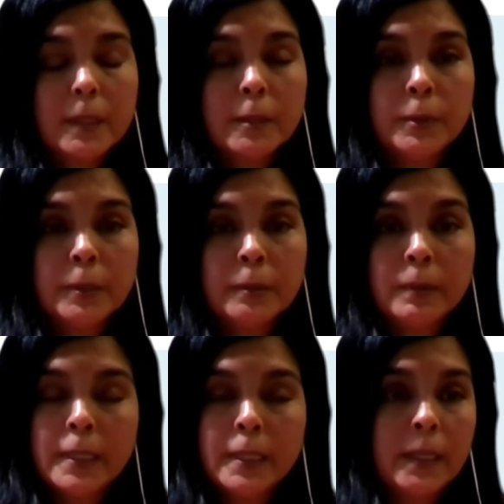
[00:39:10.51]
through
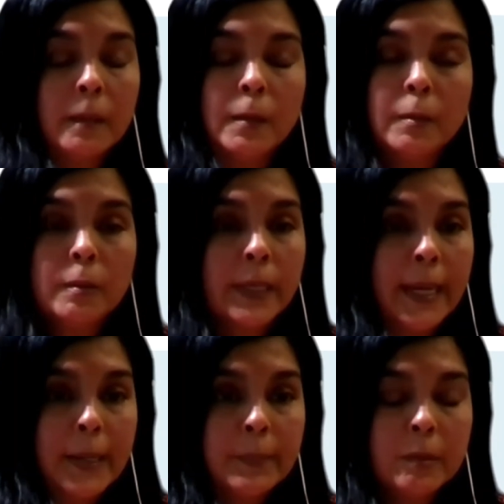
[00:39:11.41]
a local
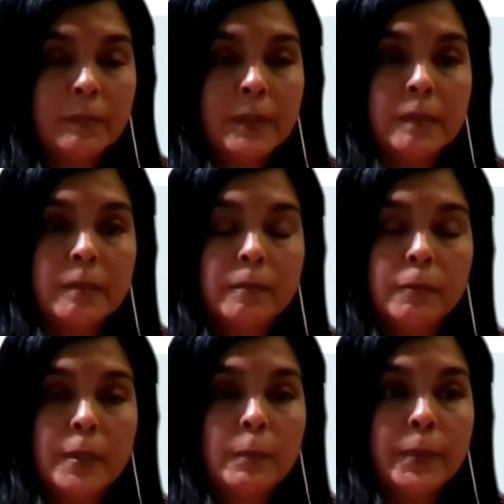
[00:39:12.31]
cab service
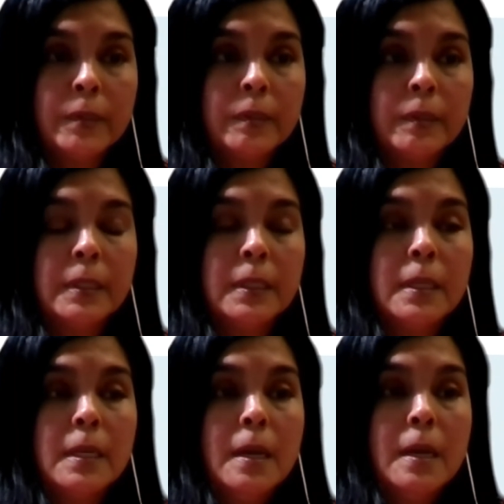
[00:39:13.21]
for the person.
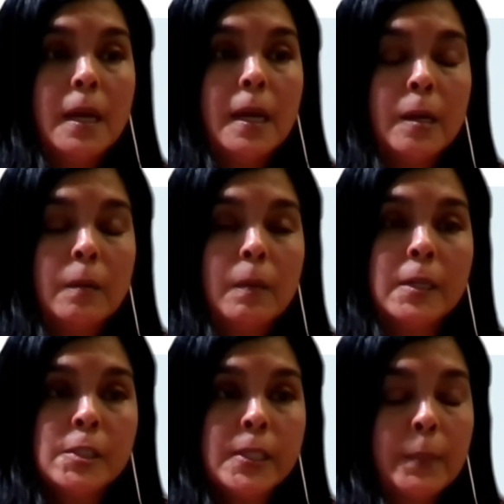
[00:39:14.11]
Our
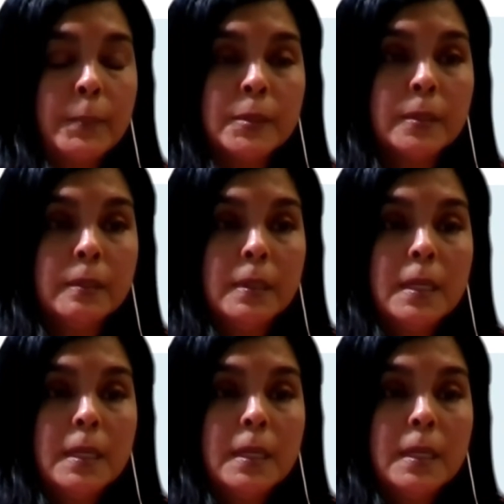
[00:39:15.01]
chapter,